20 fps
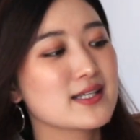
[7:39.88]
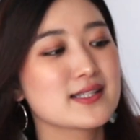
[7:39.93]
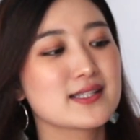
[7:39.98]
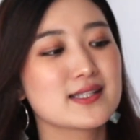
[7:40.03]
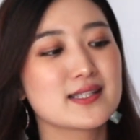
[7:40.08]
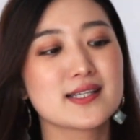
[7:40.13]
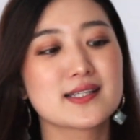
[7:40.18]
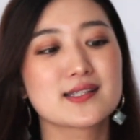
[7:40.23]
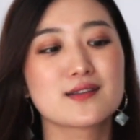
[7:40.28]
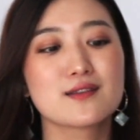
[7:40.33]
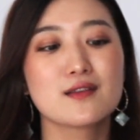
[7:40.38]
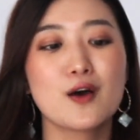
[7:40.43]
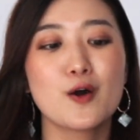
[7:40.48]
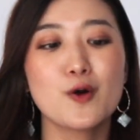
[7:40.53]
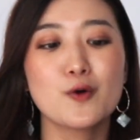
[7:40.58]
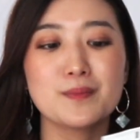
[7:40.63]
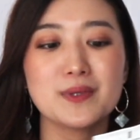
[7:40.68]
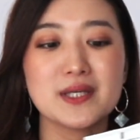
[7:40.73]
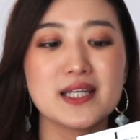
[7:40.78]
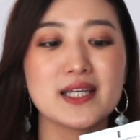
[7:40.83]
is this
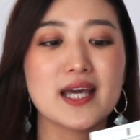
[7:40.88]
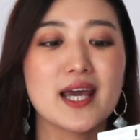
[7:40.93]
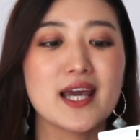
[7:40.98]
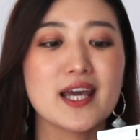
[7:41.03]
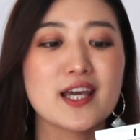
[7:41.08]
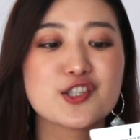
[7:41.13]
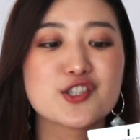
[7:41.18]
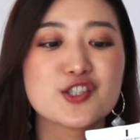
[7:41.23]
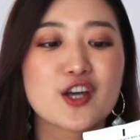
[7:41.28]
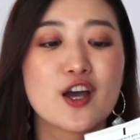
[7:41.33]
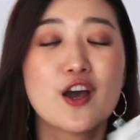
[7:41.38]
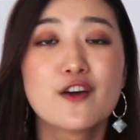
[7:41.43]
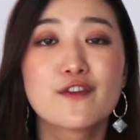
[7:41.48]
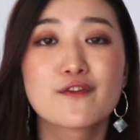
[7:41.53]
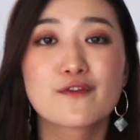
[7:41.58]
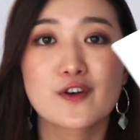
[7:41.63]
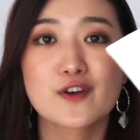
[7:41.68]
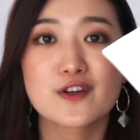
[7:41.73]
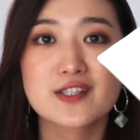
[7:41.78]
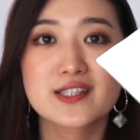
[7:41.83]
low pH
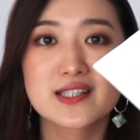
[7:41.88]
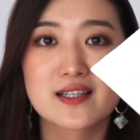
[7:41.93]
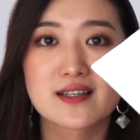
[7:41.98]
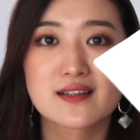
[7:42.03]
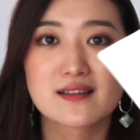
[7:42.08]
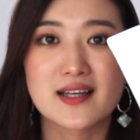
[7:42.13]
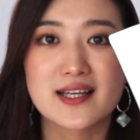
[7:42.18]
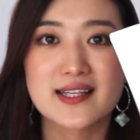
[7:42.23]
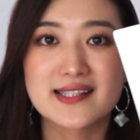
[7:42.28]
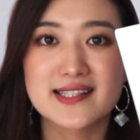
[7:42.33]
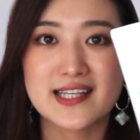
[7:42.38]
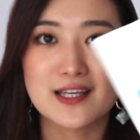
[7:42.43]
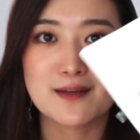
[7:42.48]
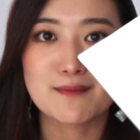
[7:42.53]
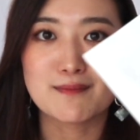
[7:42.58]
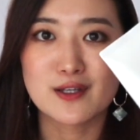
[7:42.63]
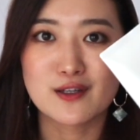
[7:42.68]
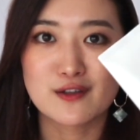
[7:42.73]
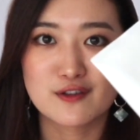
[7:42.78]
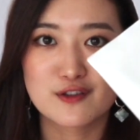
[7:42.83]
First
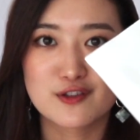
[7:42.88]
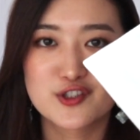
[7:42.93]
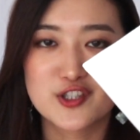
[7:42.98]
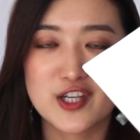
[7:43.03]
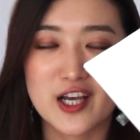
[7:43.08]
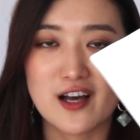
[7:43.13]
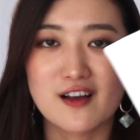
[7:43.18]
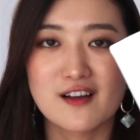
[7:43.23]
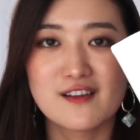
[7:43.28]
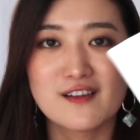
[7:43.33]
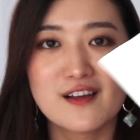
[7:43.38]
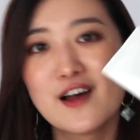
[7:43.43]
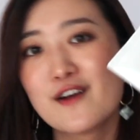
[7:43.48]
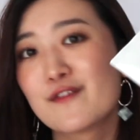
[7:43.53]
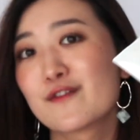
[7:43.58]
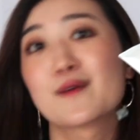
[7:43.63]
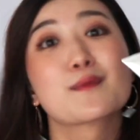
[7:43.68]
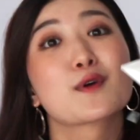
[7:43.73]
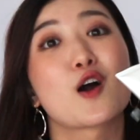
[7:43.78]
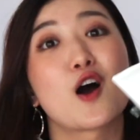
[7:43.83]
Cleansing Milk Gel
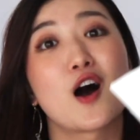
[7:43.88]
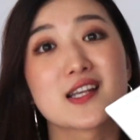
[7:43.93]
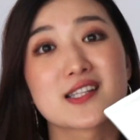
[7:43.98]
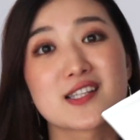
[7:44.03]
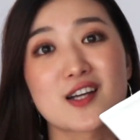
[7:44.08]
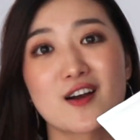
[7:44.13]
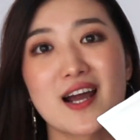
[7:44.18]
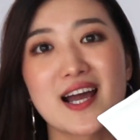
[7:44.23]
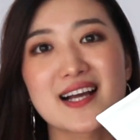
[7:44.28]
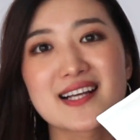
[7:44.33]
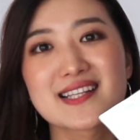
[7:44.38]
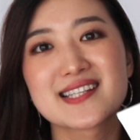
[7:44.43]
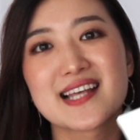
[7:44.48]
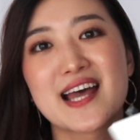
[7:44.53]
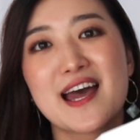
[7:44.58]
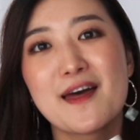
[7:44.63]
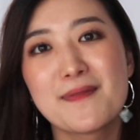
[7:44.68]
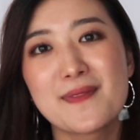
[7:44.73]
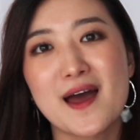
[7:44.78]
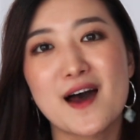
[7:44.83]
from CosRx.
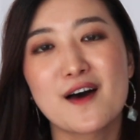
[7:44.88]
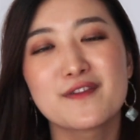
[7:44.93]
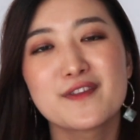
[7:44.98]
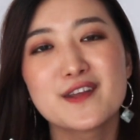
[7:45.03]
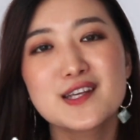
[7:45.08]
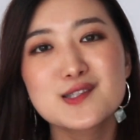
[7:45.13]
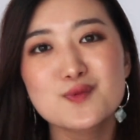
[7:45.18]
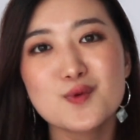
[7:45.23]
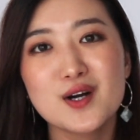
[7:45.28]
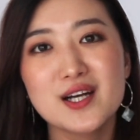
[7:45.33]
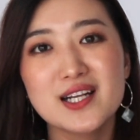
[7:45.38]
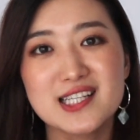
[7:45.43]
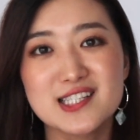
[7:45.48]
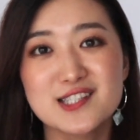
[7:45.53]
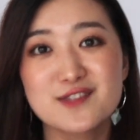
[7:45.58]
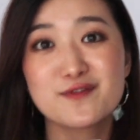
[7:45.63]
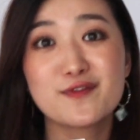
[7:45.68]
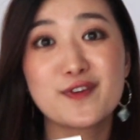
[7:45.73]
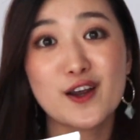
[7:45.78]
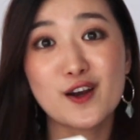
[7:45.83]
Now this one
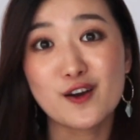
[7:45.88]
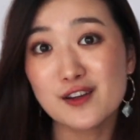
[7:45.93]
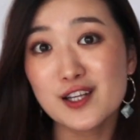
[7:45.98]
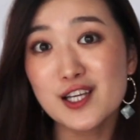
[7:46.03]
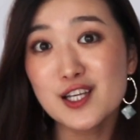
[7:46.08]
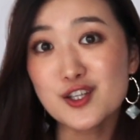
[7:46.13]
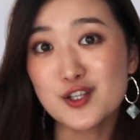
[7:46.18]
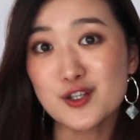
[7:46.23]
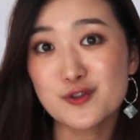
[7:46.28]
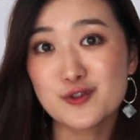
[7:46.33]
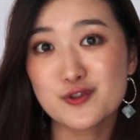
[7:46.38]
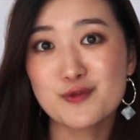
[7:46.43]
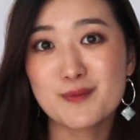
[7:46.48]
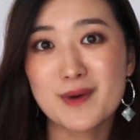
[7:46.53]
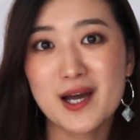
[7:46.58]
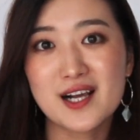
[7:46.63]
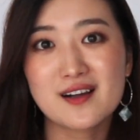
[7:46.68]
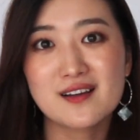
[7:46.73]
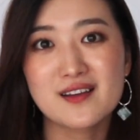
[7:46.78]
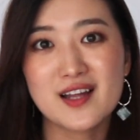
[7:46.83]
is fairly new to
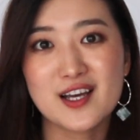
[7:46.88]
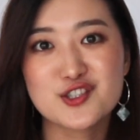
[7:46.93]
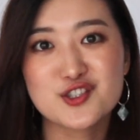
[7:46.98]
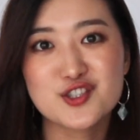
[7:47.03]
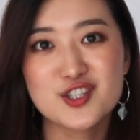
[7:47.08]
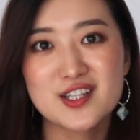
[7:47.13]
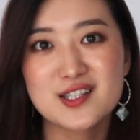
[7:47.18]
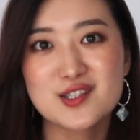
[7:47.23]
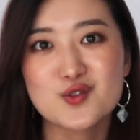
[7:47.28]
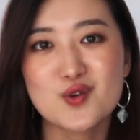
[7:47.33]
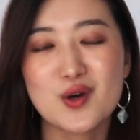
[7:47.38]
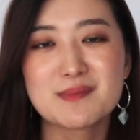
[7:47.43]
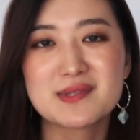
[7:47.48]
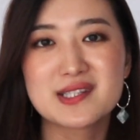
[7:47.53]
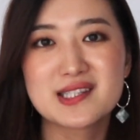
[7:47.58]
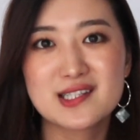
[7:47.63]
my collection, so I'm